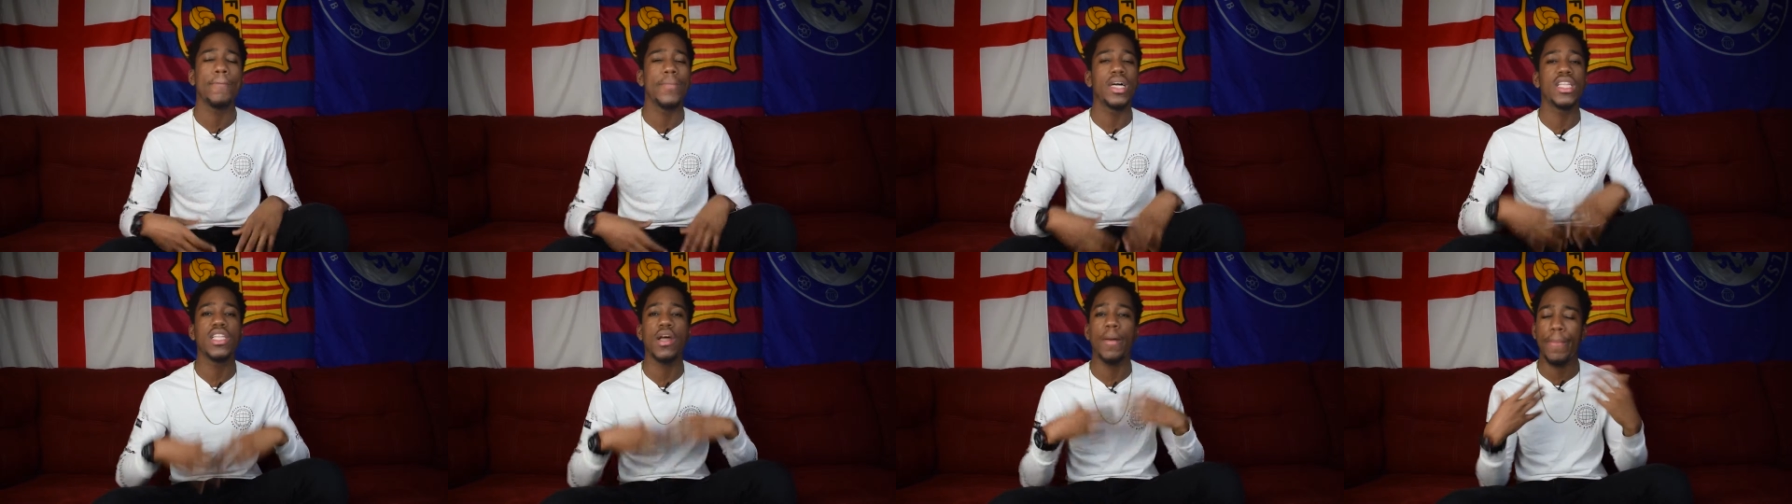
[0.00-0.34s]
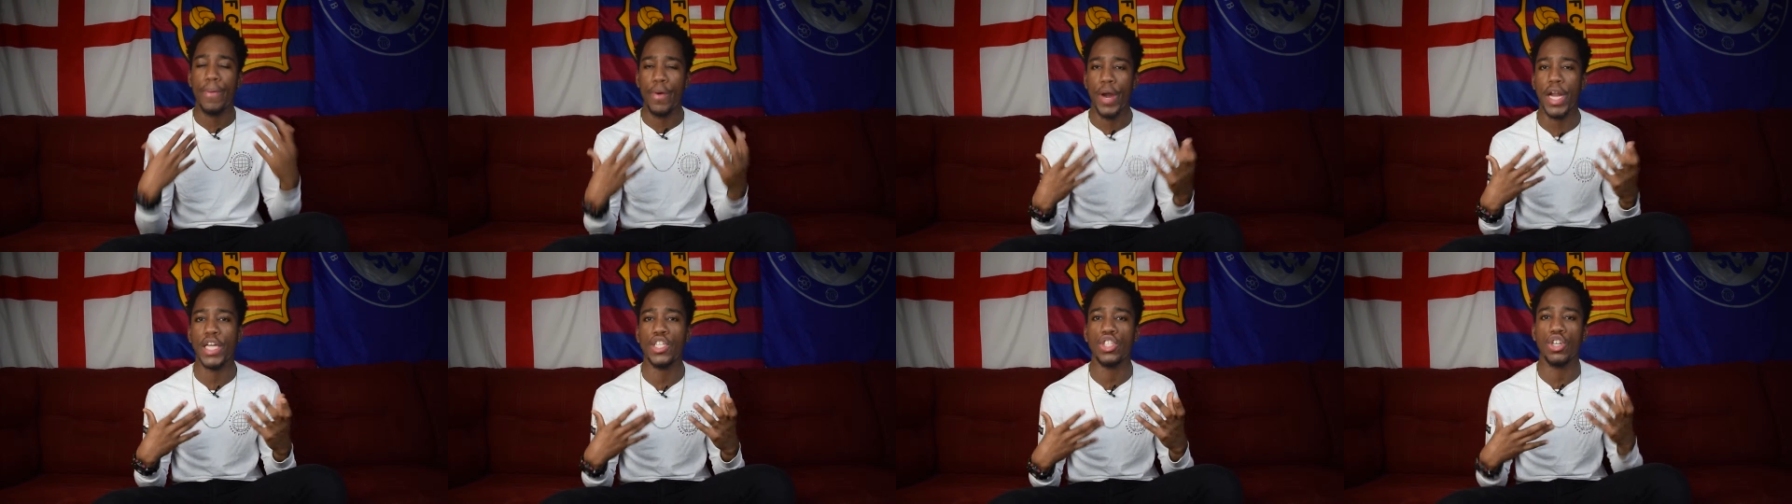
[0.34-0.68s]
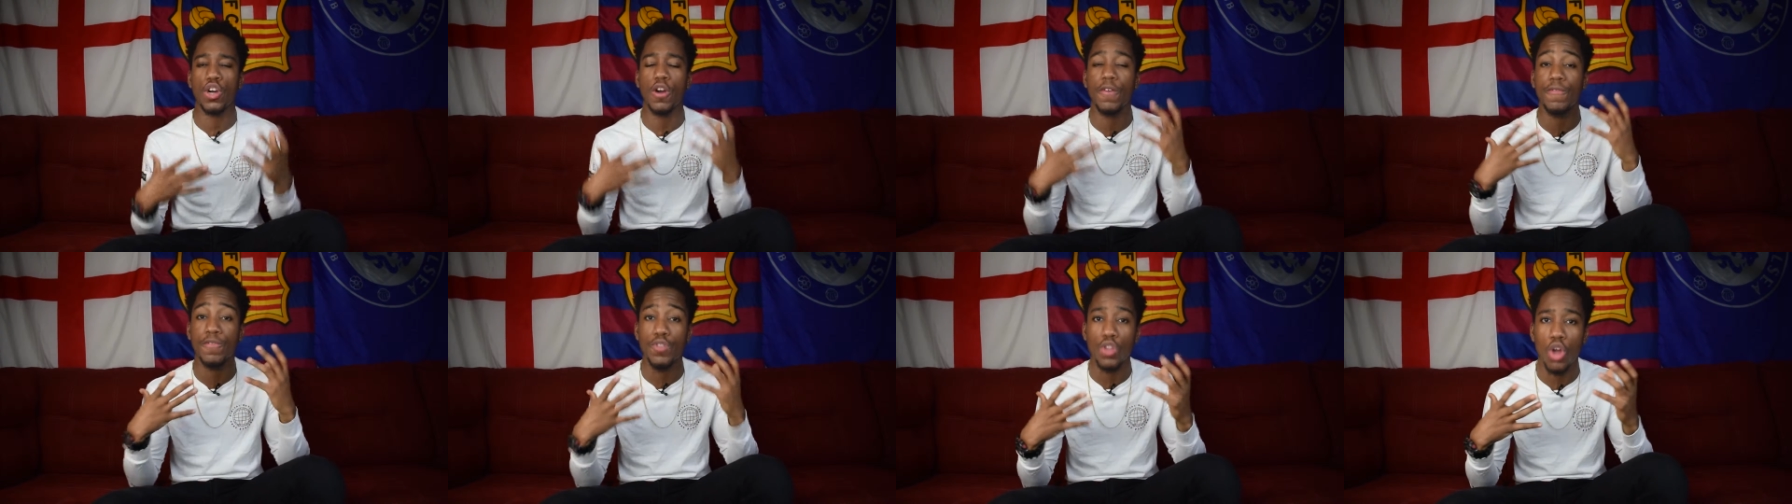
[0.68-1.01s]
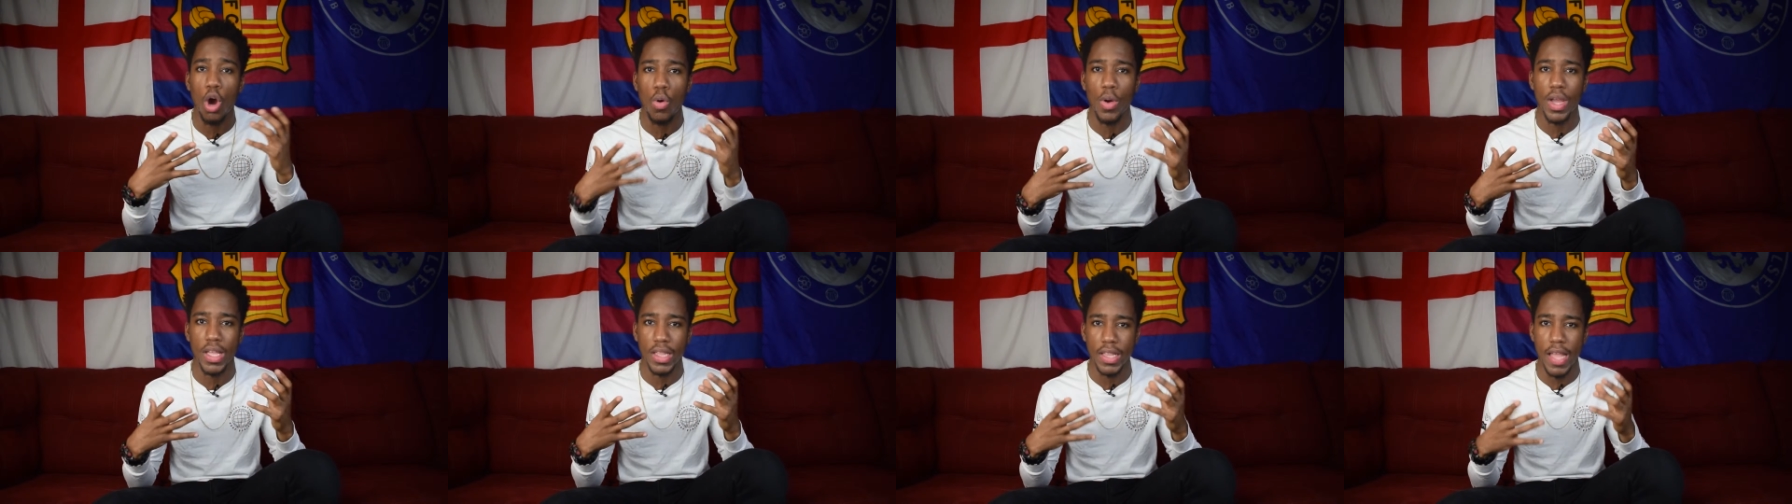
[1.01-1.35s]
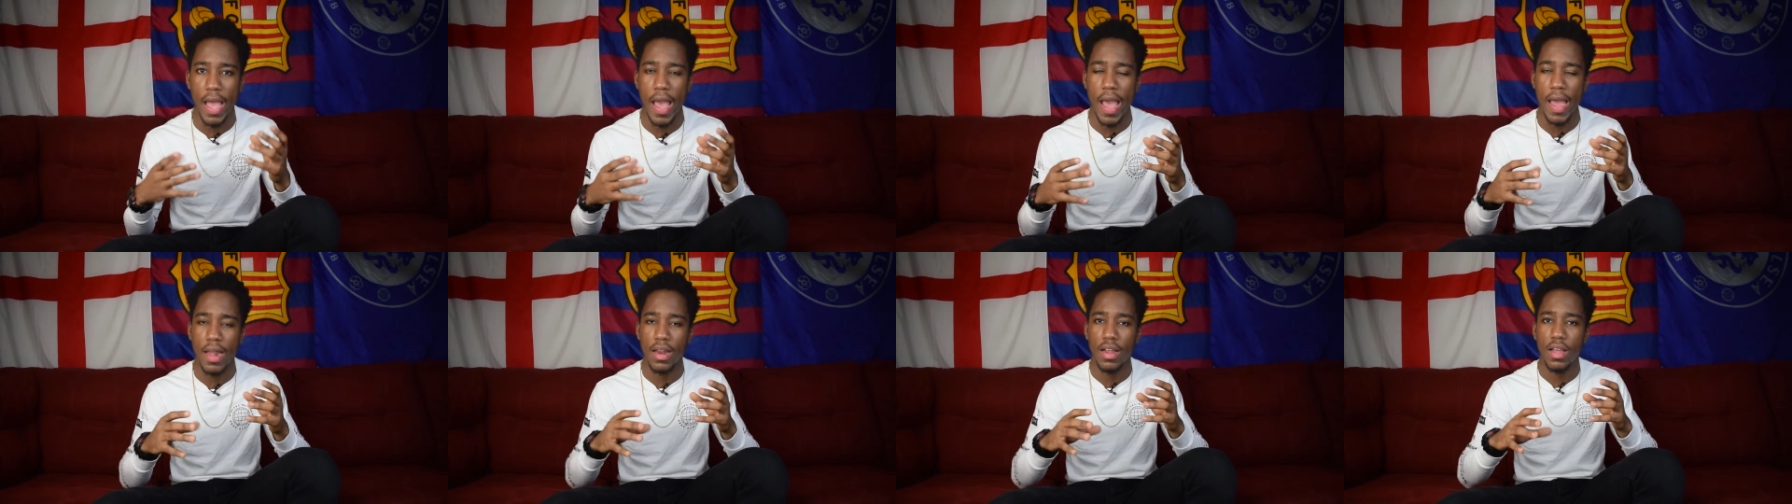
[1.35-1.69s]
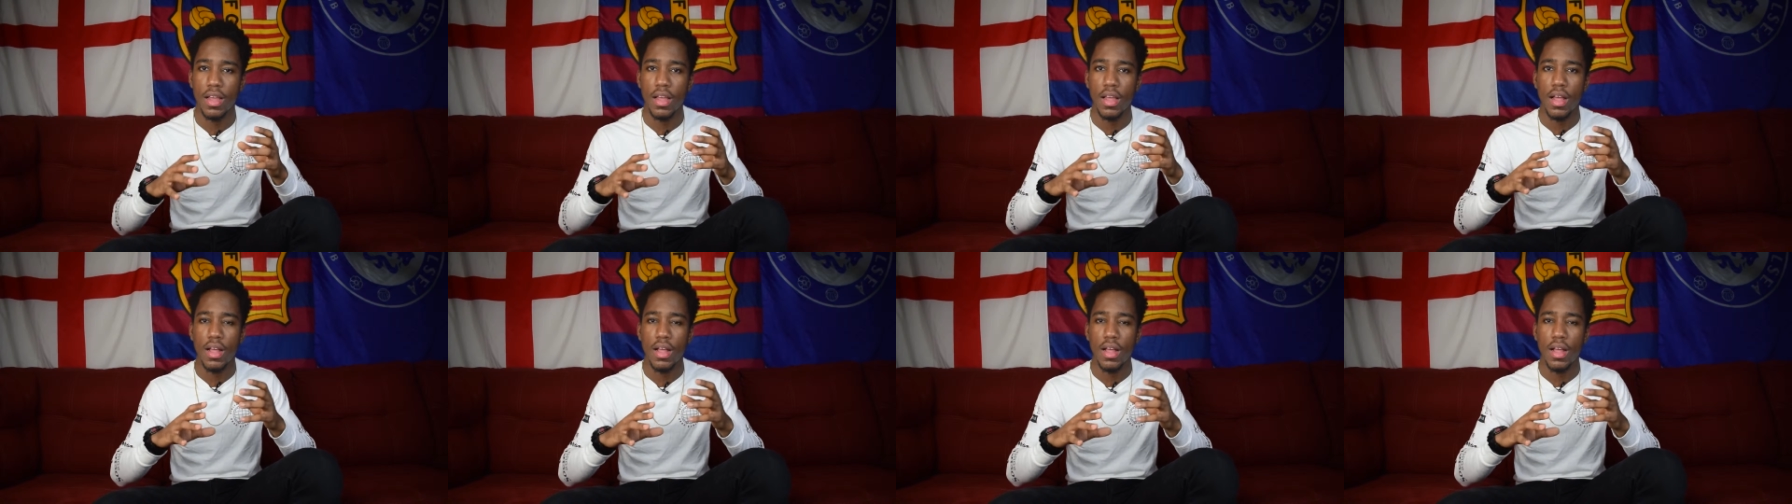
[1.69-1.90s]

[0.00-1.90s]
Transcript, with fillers: But the pressure of knowing that